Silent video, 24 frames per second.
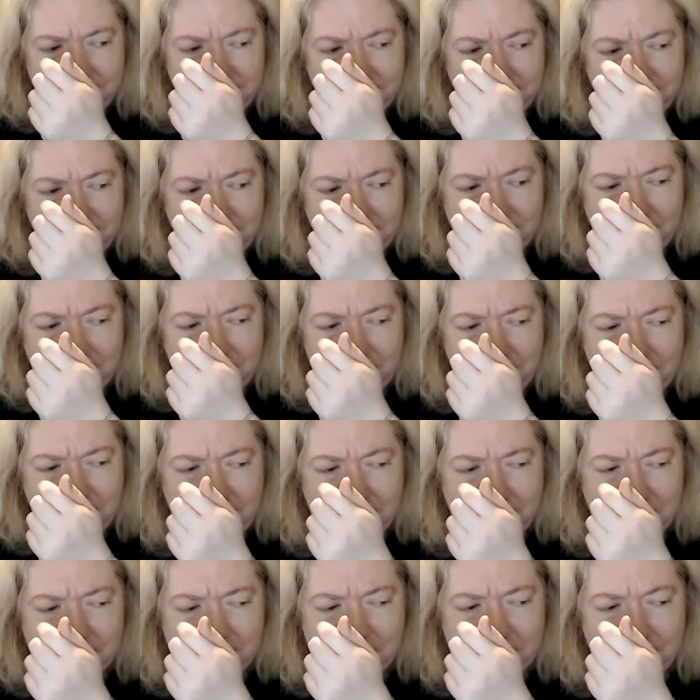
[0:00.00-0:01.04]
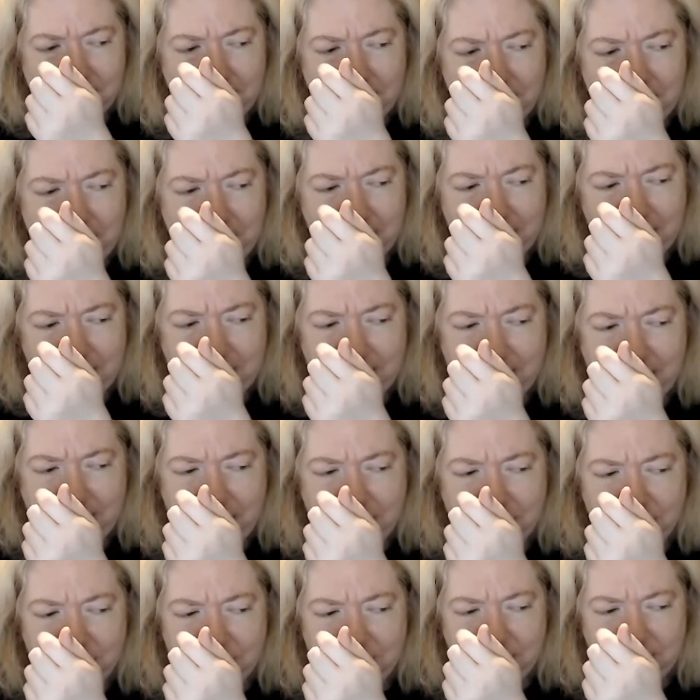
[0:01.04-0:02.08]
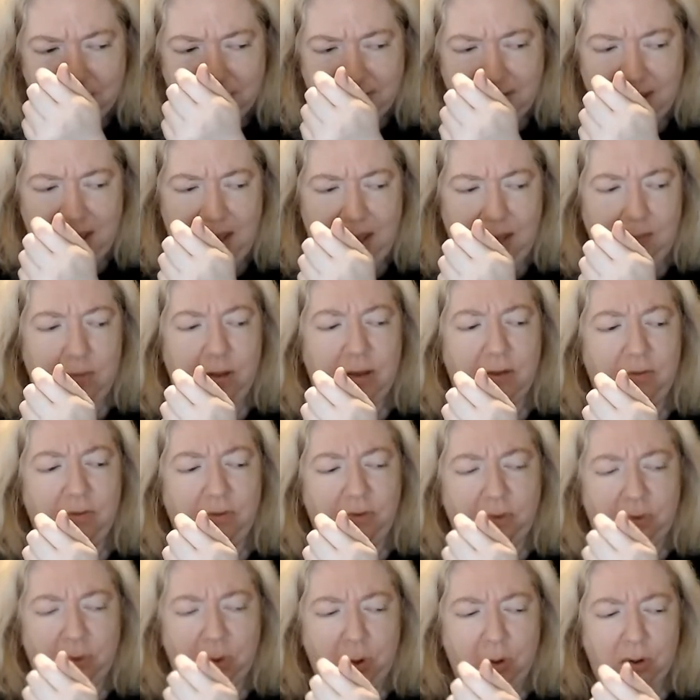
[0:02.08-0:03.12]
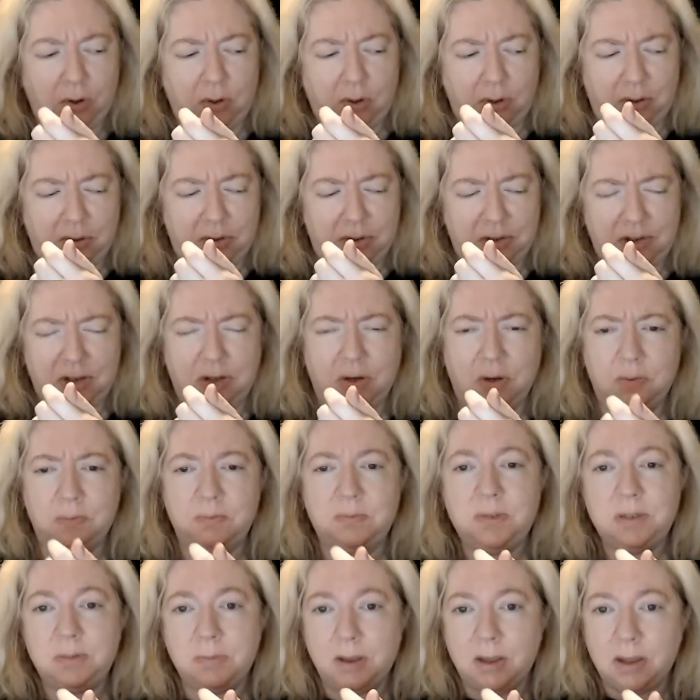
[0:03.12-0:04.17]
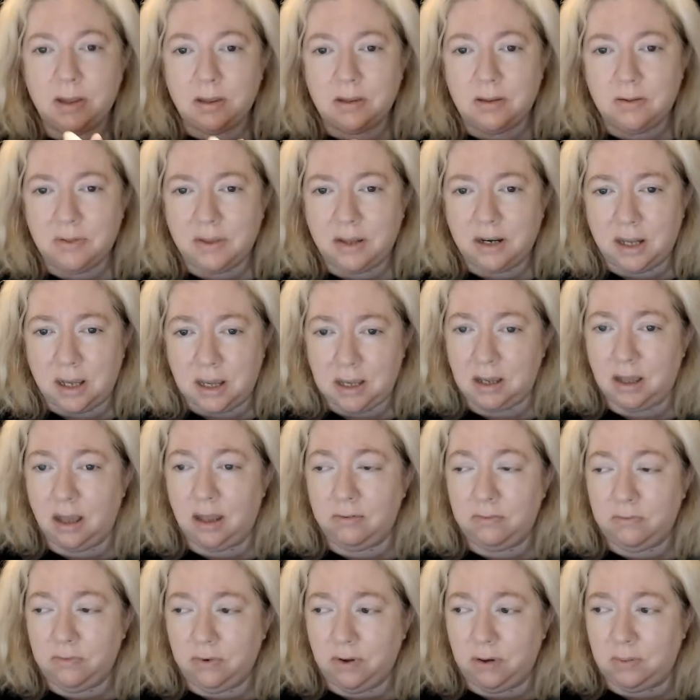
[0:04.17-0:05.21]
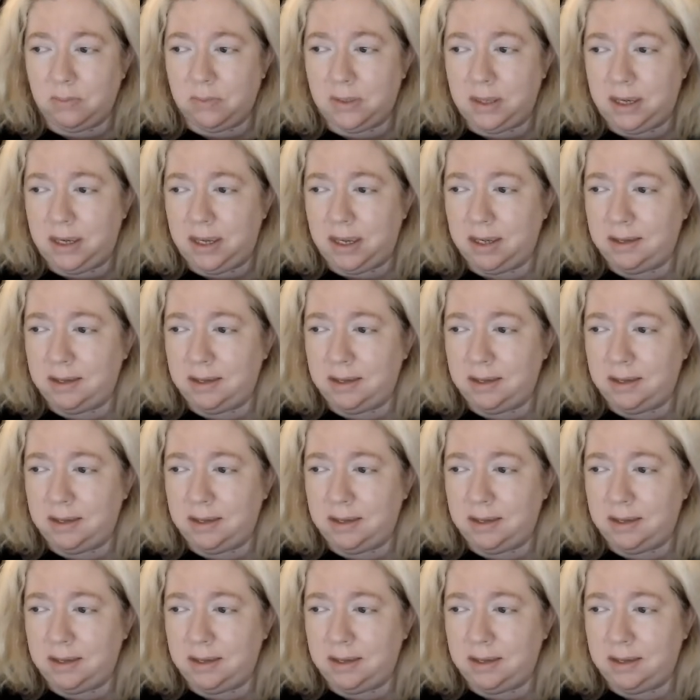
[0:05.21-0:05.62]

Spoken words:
right now I'm getting that same floral soap smell that I got from the